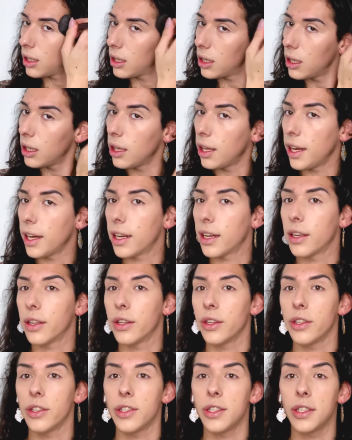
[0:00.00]
like
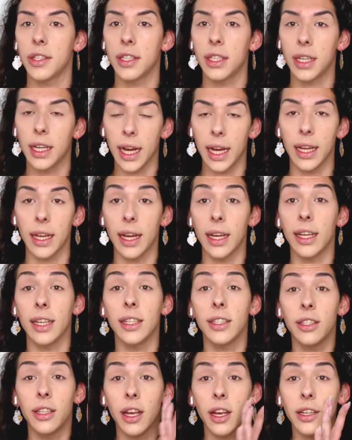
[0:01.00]
skin, and
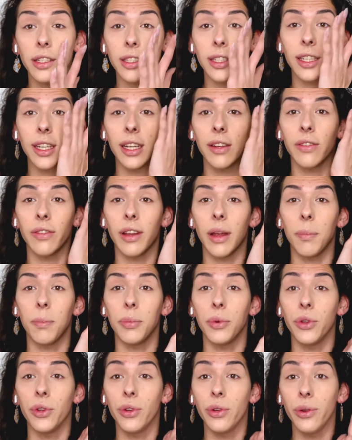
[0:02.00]
it does give that
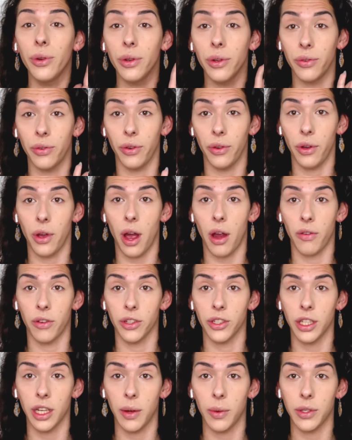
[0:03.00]
beautiful coverage
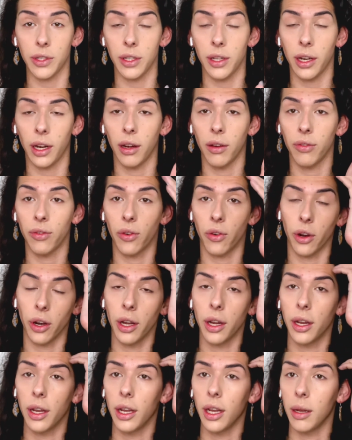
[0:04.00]
that I was looking for
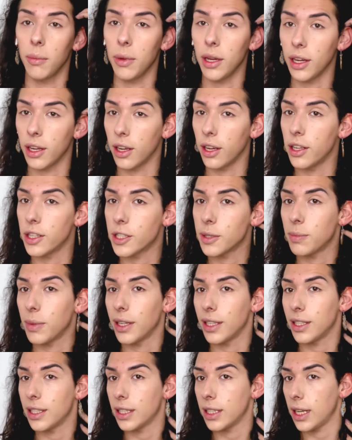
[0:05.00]
because my
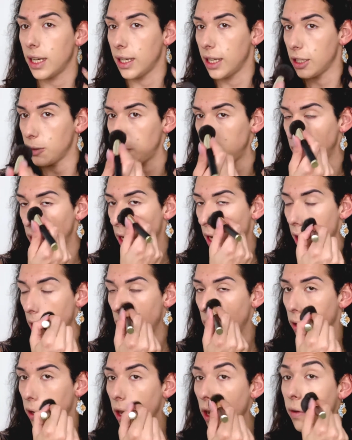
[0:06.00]
skin has been
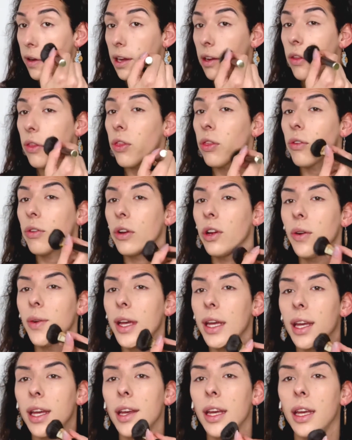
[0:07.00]
going through
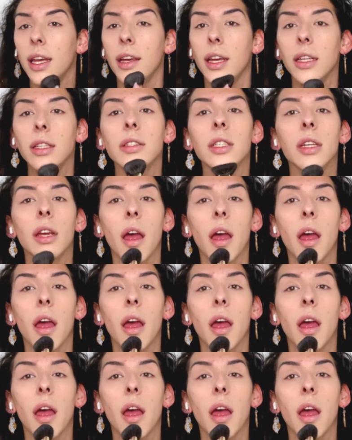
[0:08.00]
it.